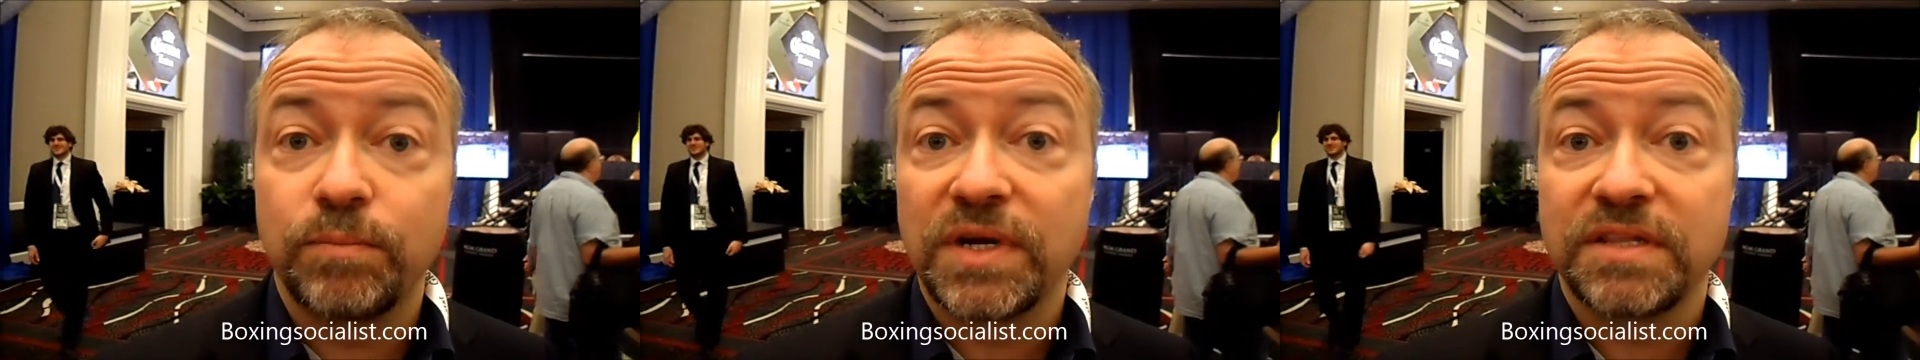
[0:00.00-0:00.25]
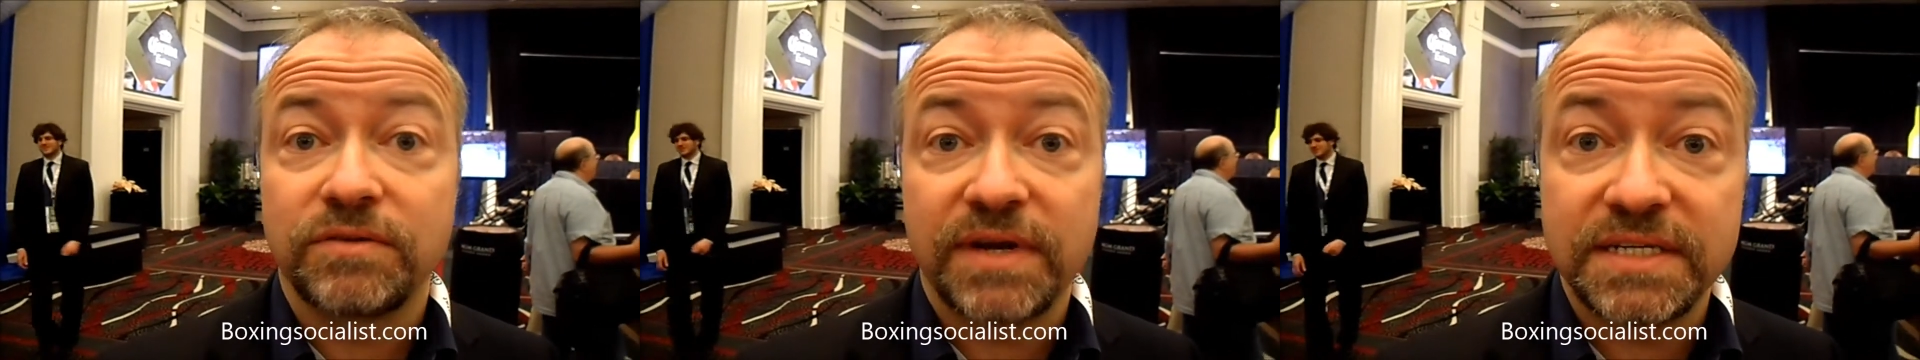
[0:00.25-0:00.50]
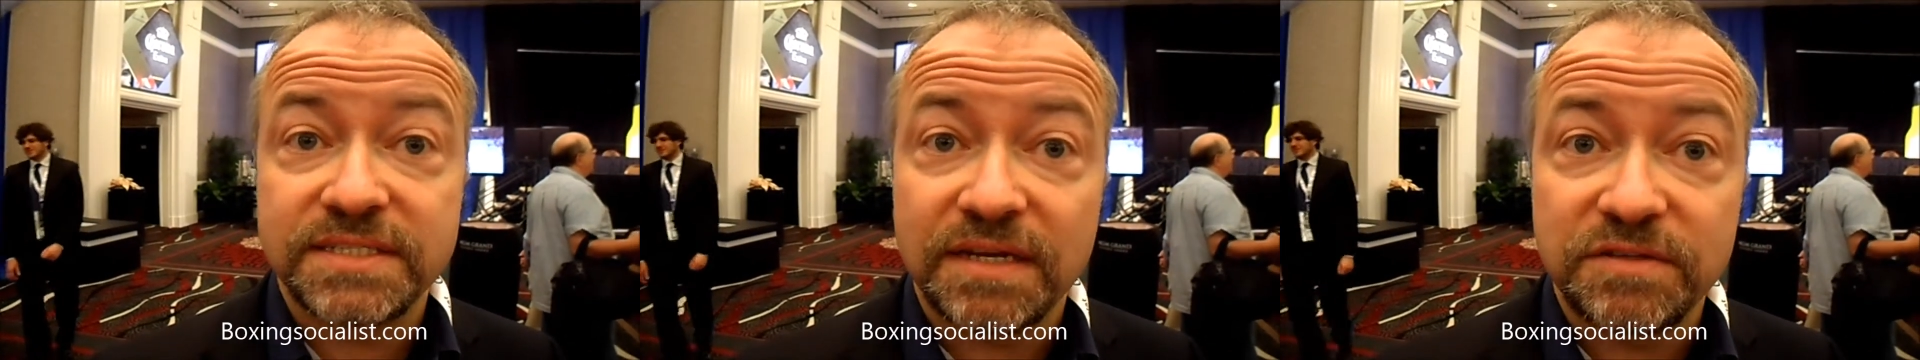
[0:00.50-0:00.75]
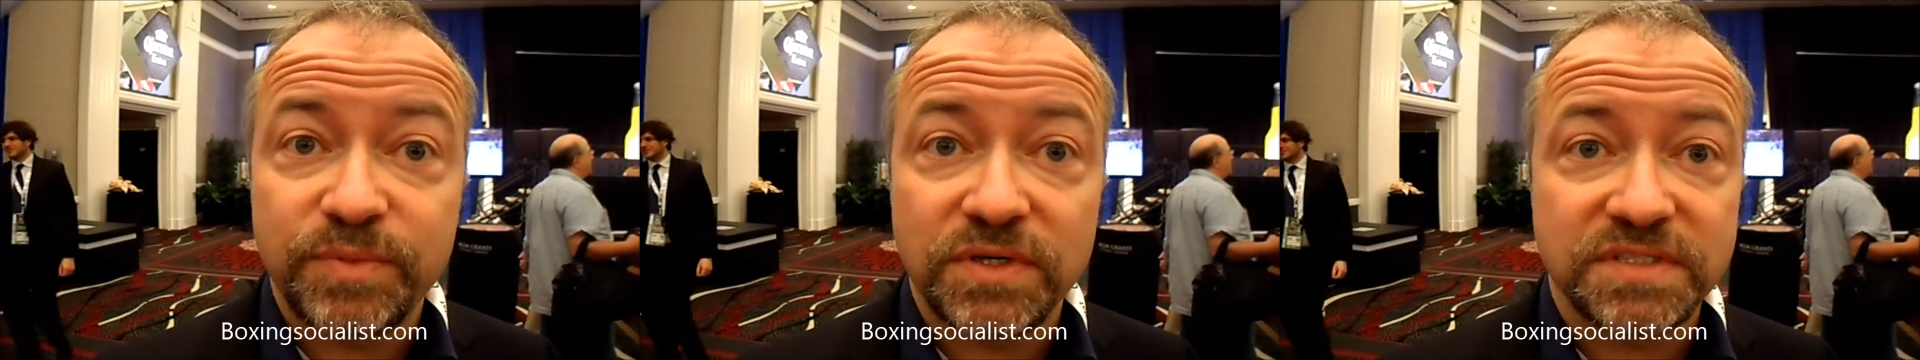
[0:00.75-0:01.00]
one of the greatest
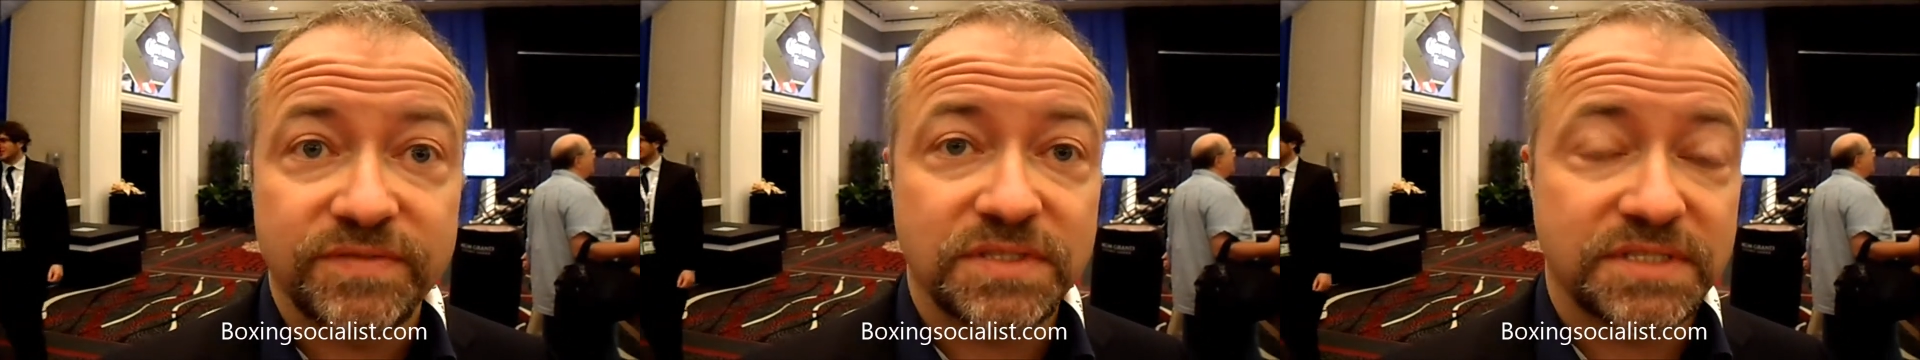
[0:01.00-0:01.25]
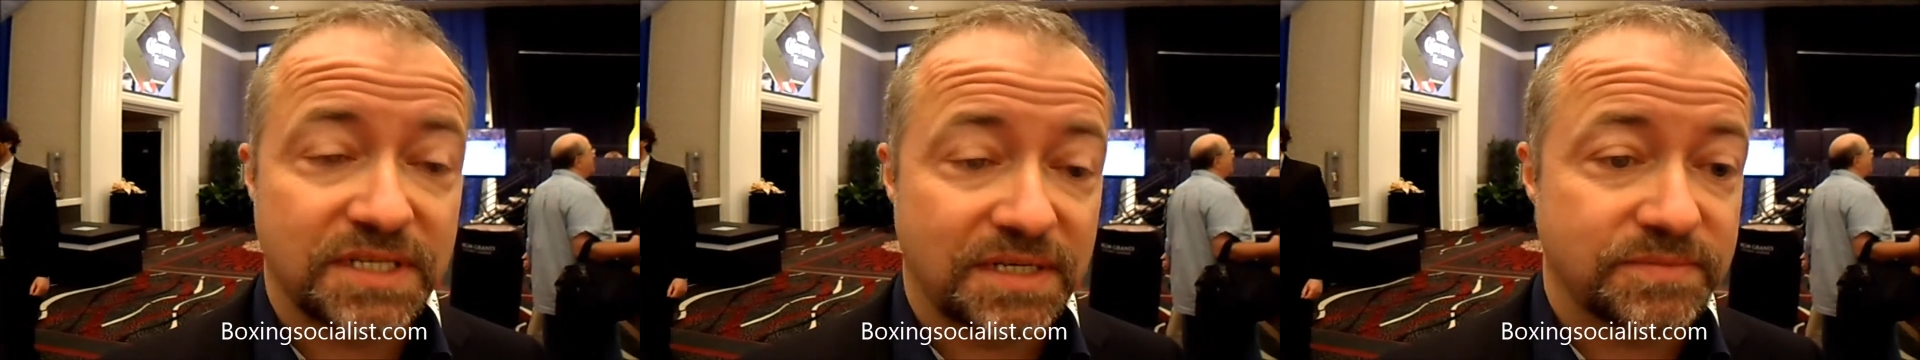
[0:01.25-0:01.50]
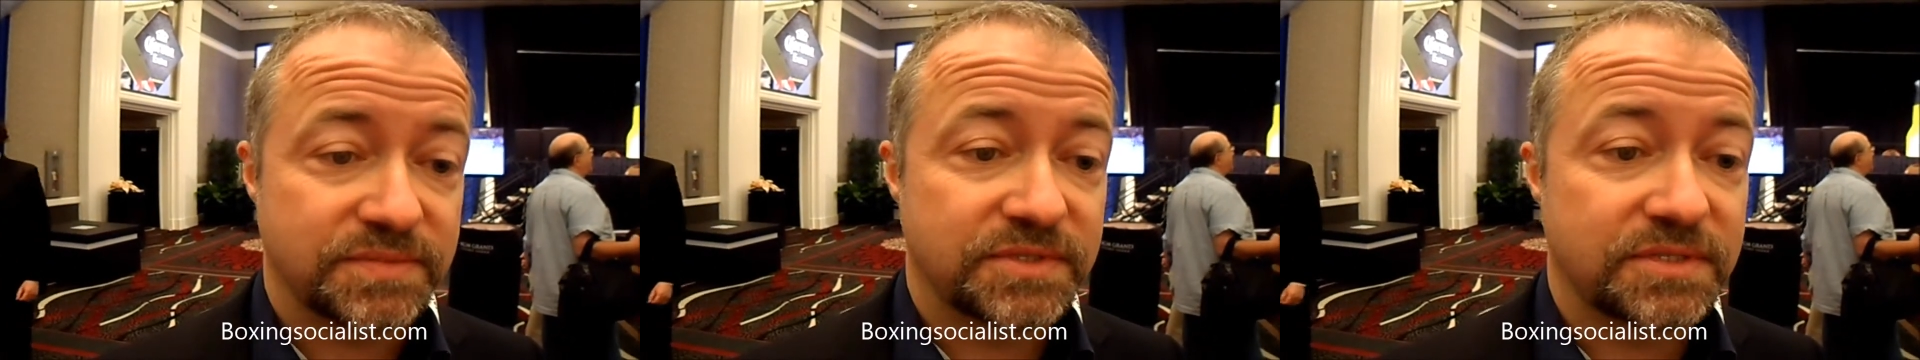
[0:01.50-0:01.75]
southpaws of all time,